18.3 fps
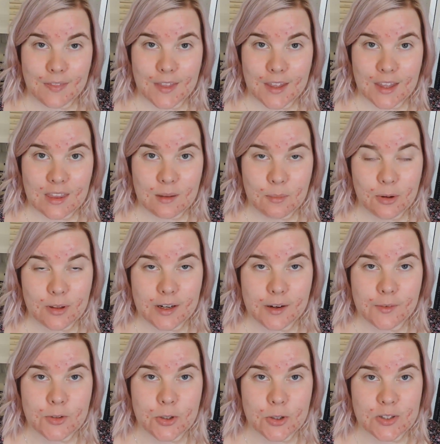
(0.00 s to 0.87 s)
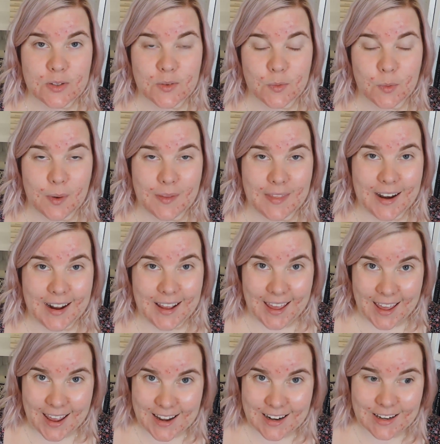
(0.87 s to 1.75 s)
Then the book that I've chosen for one that I
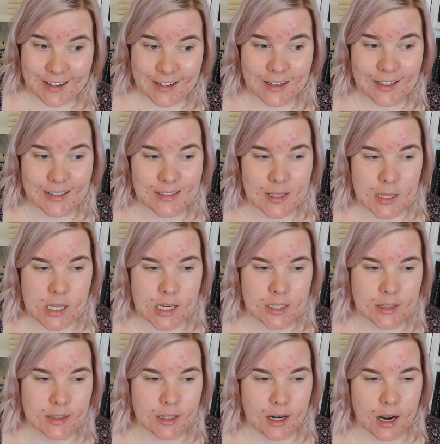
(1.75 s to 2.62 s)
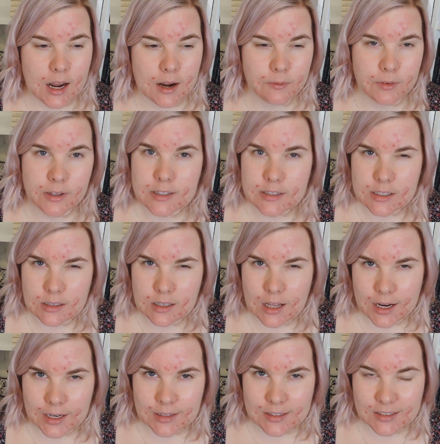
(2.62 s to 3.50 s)
hated is something that I really didn't
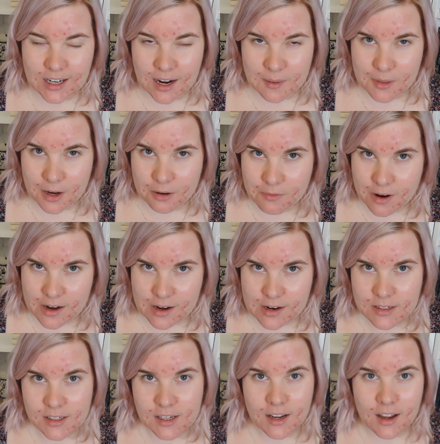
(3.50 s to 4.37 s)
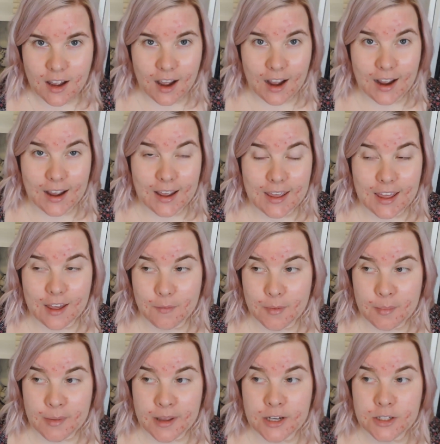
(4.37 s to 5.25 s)
like at the time that I read it. I
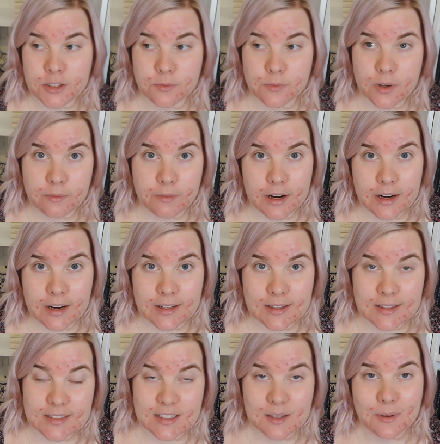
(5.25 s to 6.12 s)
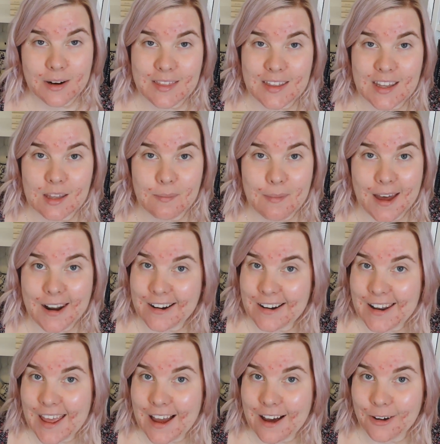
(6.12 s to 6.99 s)
have been meaning to reread it and see what I think about
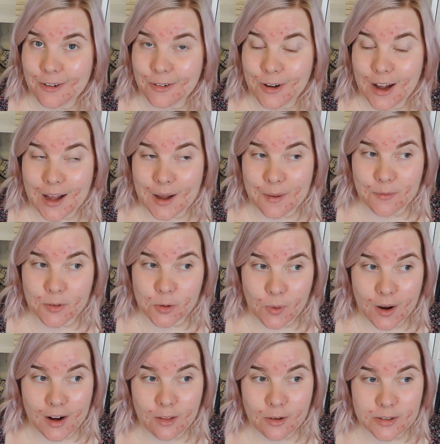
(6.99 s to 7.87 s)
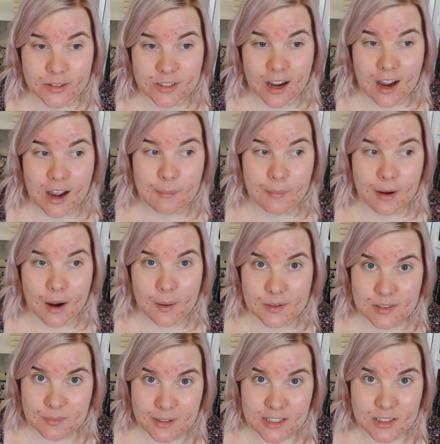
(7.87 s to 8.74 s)
it now for quite a long time.
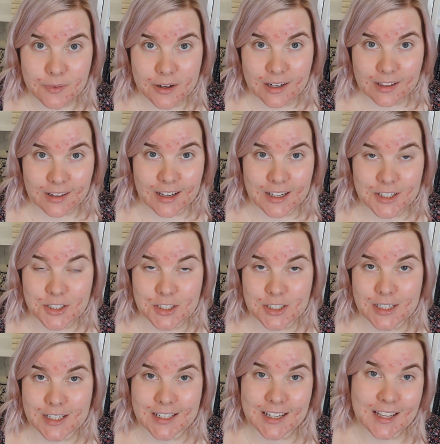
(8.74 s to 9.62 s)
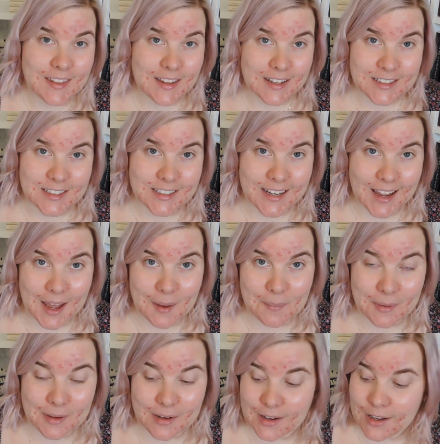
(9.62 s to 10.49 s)
I was meant to read it last year and that didn't
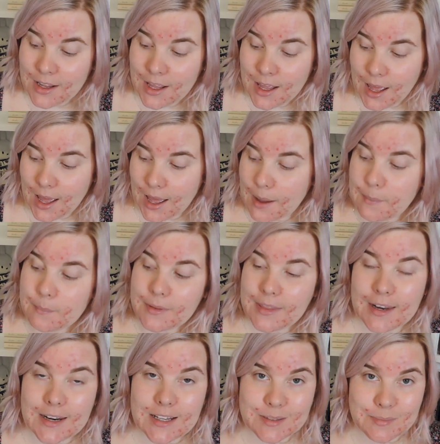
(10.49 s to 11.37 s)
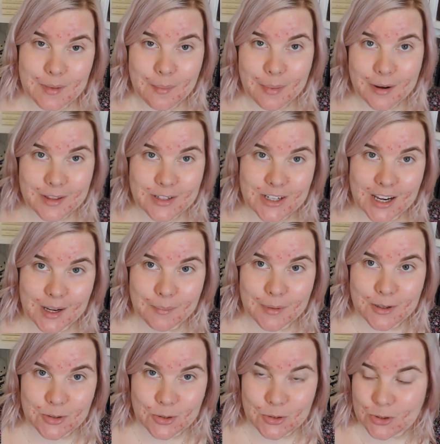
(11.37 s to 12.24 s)
happen, but that is My Brother
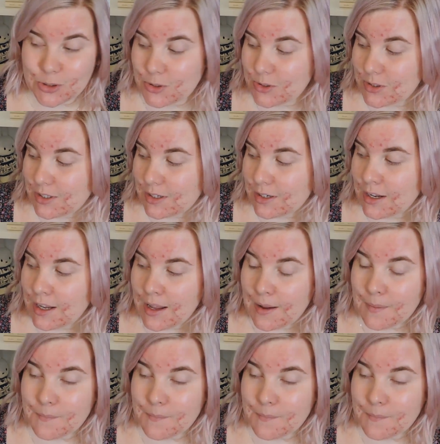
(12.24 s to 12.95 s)
Jack by George Johnson.